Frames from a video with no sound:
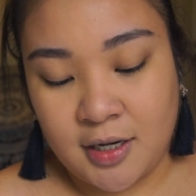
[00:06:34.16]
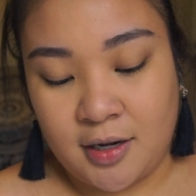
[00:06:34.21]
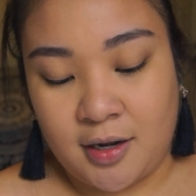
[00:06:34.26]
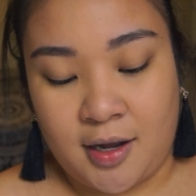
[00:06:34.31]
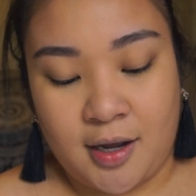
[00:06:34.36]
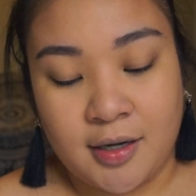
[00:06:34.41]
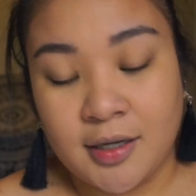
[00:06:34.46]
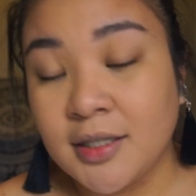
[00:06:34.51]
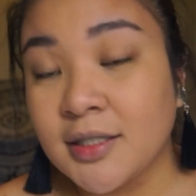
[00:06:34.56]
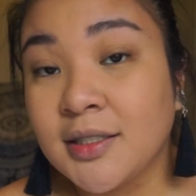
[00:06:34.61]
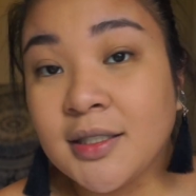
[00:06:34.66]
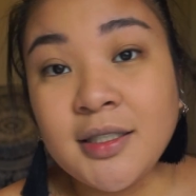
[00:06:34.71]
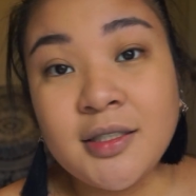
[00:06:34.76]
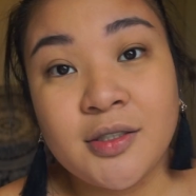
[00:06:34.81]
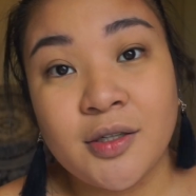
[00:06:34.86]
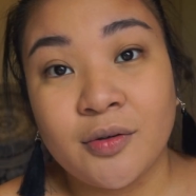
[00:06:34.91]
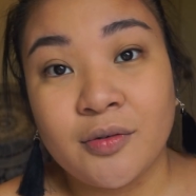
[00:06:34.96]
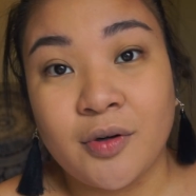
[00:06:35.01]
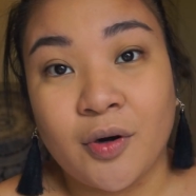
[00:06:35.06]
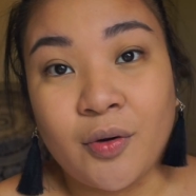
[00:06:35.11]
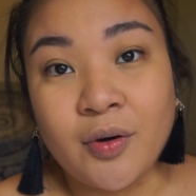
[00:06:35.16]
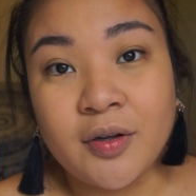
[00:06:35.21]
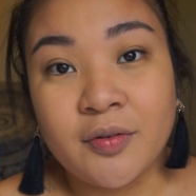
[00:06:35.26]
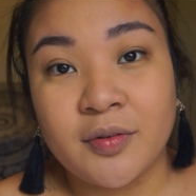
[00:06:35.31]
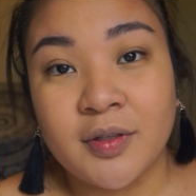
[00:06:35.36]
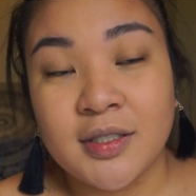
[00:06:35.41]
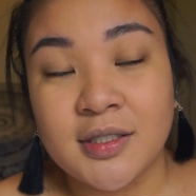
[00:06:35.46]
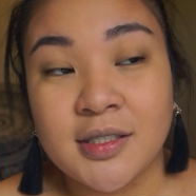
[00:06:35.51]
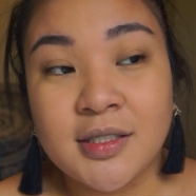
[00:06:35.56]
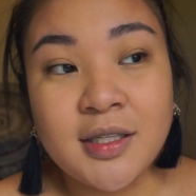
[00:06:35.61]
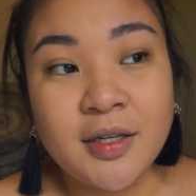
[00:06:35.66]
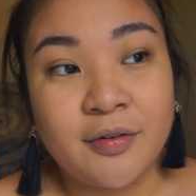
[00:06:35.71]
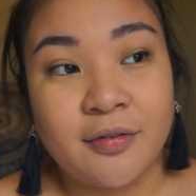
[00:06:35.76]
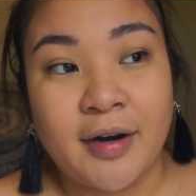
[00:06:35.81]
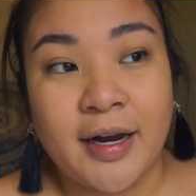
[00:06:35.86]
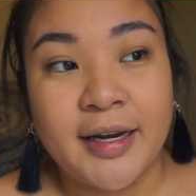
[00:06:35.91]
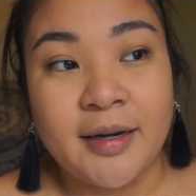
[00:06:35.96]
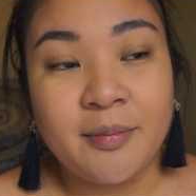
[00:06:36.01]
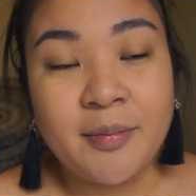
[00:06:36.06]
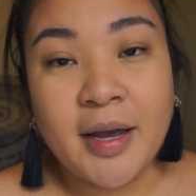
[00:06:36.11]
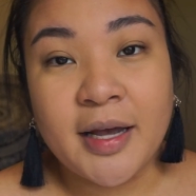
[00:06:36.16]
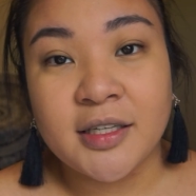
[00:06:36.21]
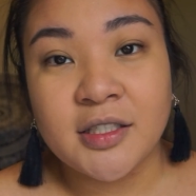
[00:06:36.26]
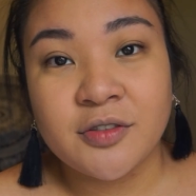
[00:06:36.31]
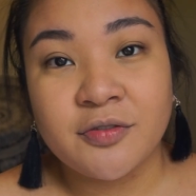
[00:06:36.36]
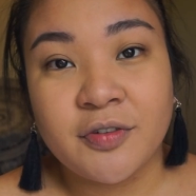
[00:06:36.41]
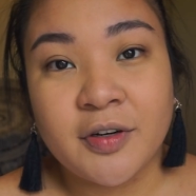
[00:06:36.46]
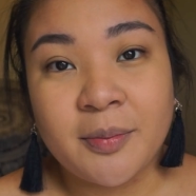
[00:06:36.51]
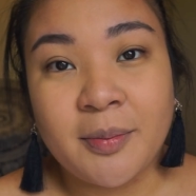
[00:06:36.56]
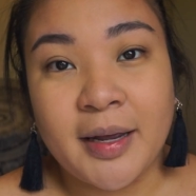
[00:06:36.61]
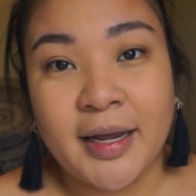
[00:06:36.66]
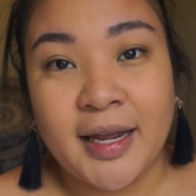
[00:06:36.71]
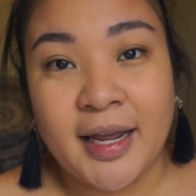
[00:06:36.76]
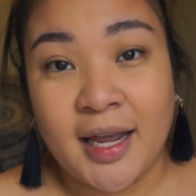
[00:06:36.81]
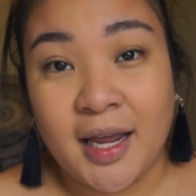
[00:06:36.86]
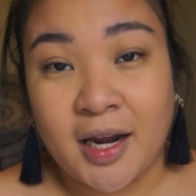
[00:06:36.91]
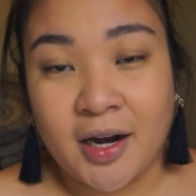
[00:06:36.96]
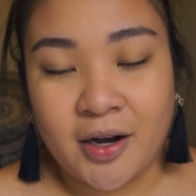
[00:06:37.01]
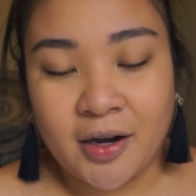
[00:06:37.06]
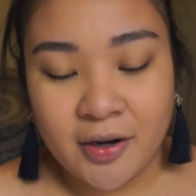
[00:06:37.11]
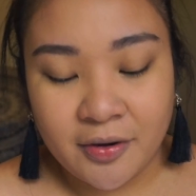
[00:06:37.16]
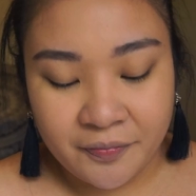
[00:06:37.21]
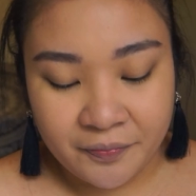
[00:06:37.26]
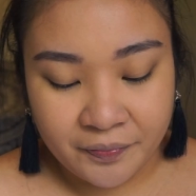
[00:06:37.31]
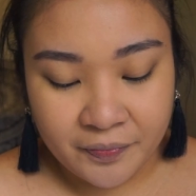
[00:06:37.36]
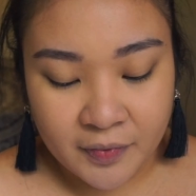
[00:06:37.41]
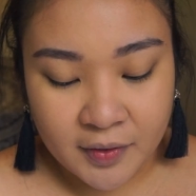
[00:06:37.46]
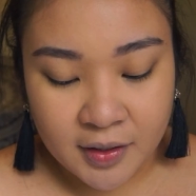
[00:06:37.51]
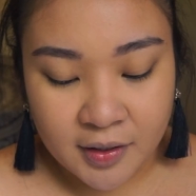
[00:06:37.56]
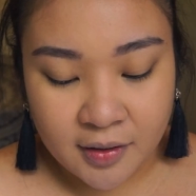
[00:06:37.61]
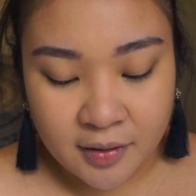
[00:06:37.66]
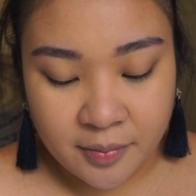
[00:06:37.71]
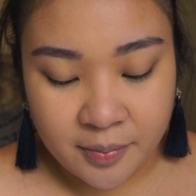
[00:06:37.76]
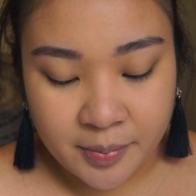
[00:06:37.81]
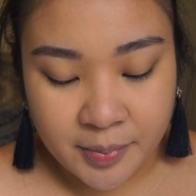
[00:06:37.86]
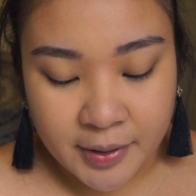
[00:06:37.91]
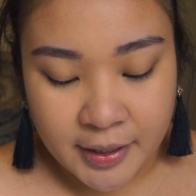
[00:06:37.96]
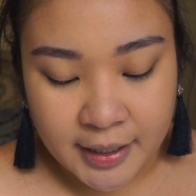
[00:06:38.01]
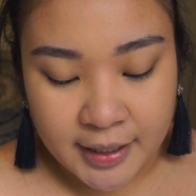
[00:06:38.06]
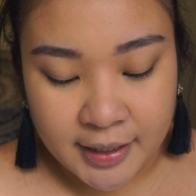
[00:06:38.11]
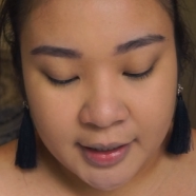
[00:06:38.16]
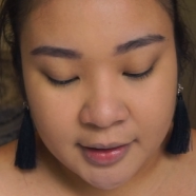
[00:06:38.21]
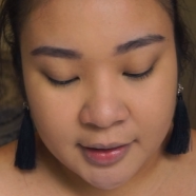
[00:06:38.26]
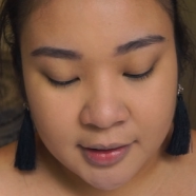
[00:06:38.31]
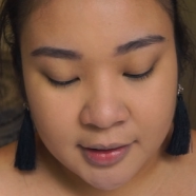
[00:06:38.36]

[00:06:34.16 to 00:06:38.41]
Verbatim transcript: honestly don't know if this is the right match for my hair, but